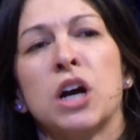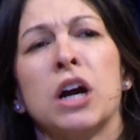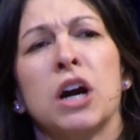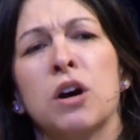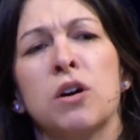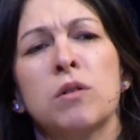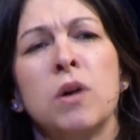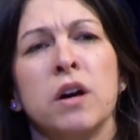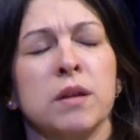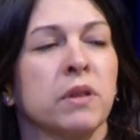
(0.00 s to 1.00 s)
our home
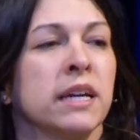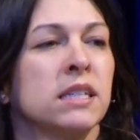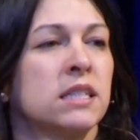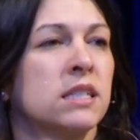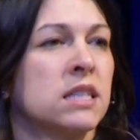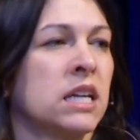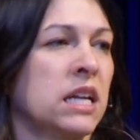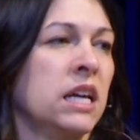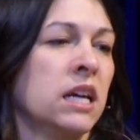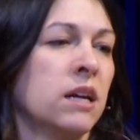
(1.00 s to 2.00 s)
on the place
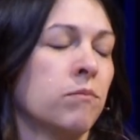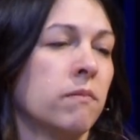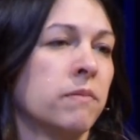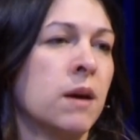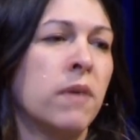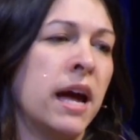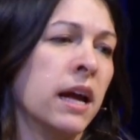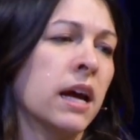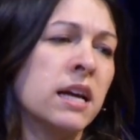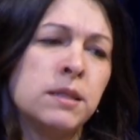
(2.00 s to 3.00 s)
that
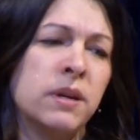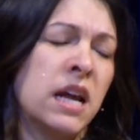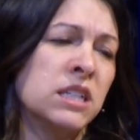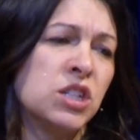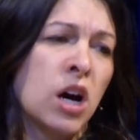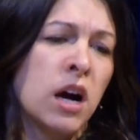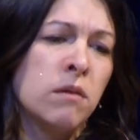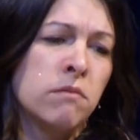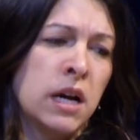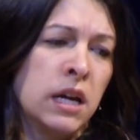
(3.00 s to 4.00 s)
my husband had
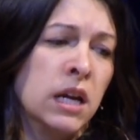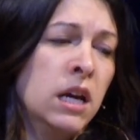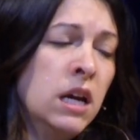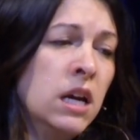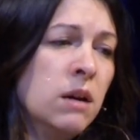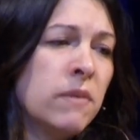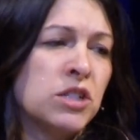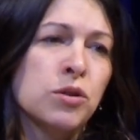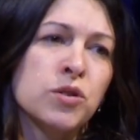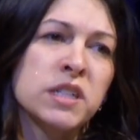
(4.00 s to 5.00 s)
taught my
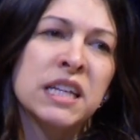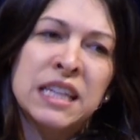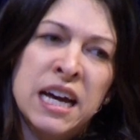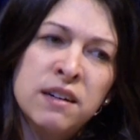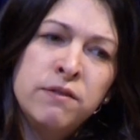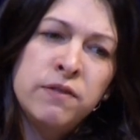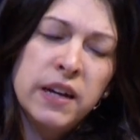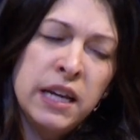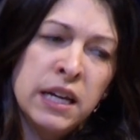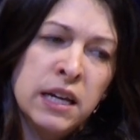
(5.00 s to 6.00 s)
children to love,
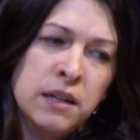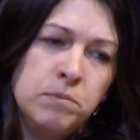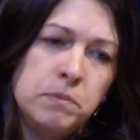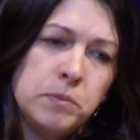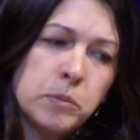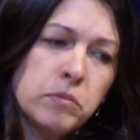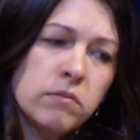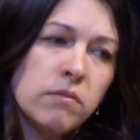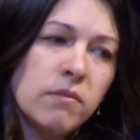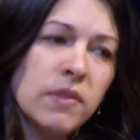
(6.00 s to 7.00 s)

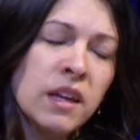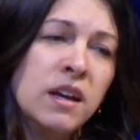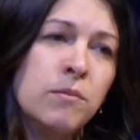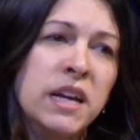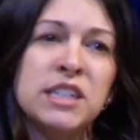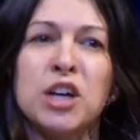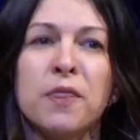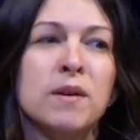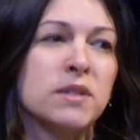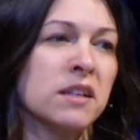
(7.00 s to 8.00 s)
and he
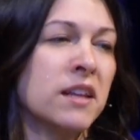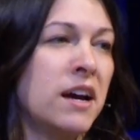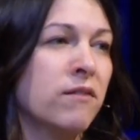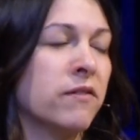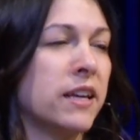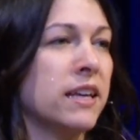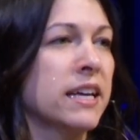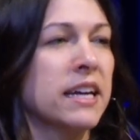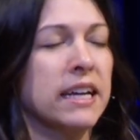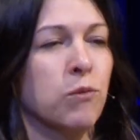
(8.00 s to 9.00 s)
taught them to love
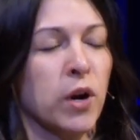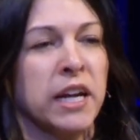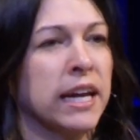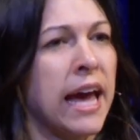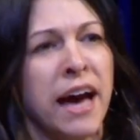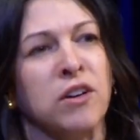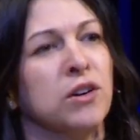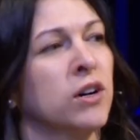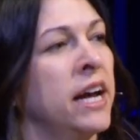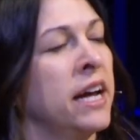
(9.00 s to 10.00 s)
working
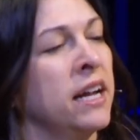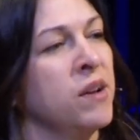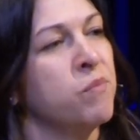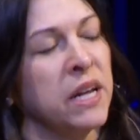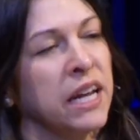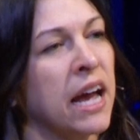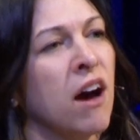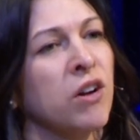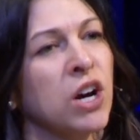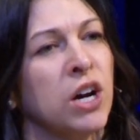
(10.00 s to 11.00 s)
cattle and being
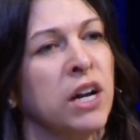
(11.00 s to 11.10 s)
out